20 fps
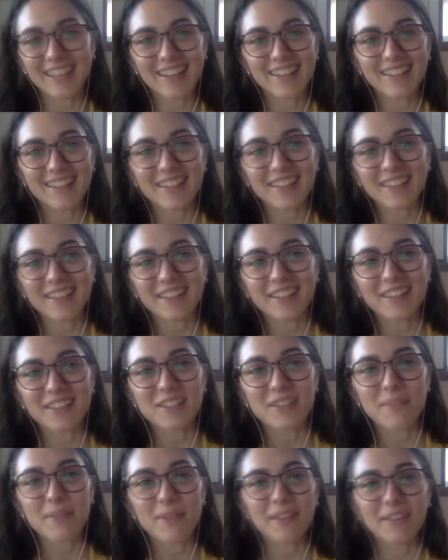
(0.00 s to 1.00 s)
Andy.
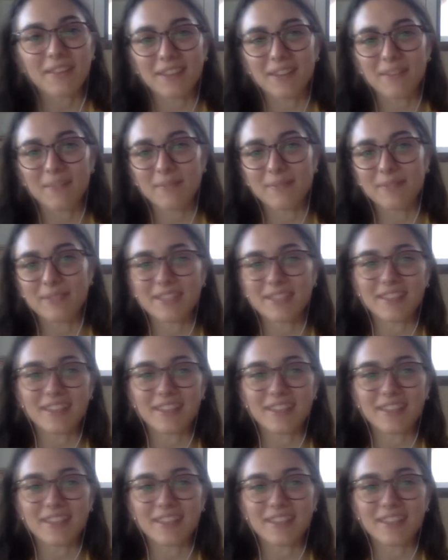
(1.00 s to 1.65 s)
Some of the themes,